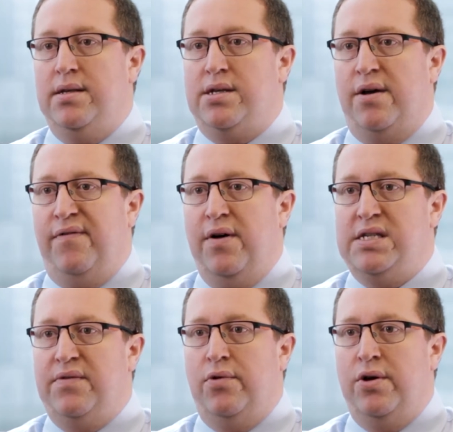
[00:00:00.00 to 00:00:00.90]
So
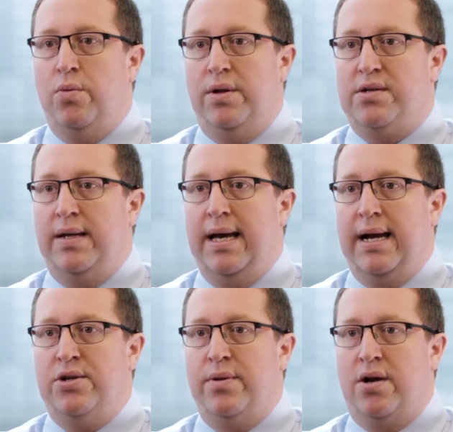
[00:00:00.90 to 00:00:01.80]
first of all, you'll want to
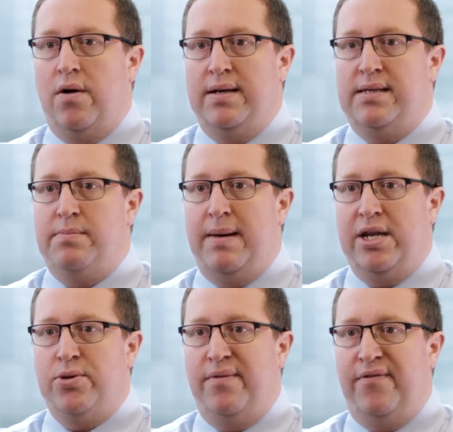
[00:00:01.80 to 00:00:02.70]
engage with a crisis
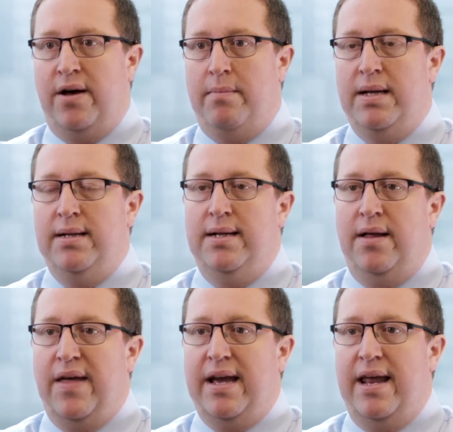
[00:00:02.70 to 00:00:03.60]
management firm.
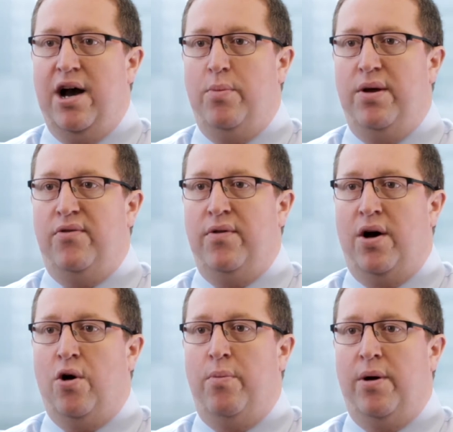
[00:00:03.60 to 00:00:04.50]
They can help you through
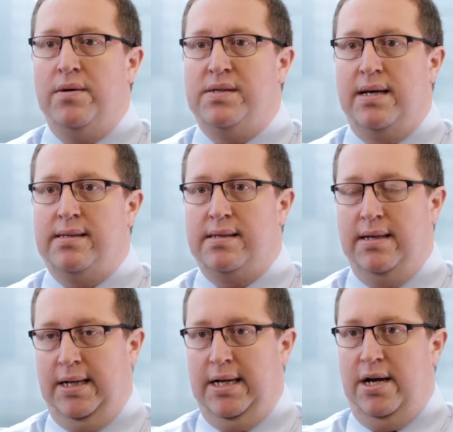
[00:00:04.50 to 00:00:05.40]
the whole process.
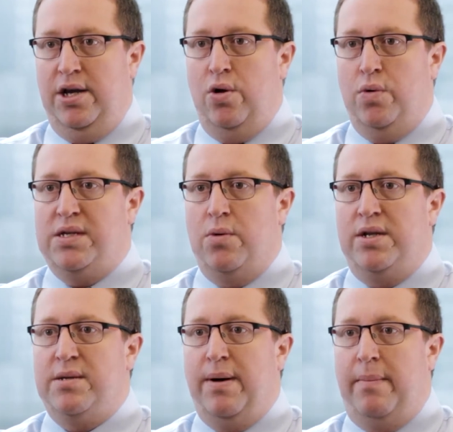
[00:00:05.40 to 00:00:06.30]
You'll also
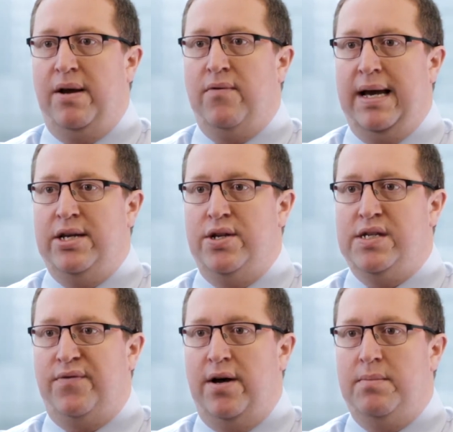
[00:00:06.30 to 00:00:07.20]
want a public
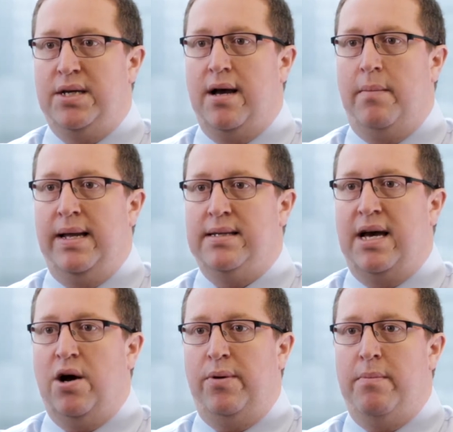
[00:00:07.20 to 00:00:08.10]
relations firm to come in
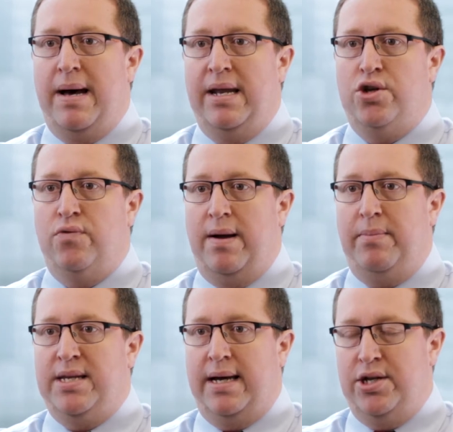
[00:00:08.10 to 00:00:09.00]
to help you manage your
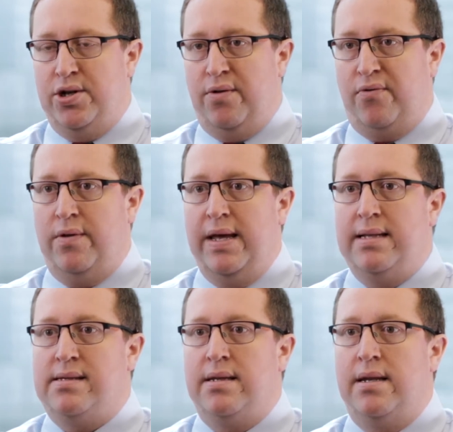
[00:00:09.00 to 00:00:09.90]
reputation through the
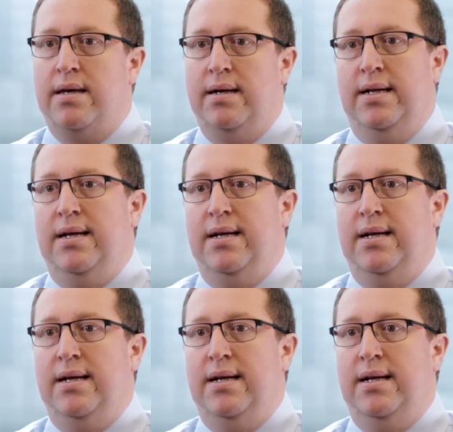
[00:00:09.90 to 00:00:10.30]
incident.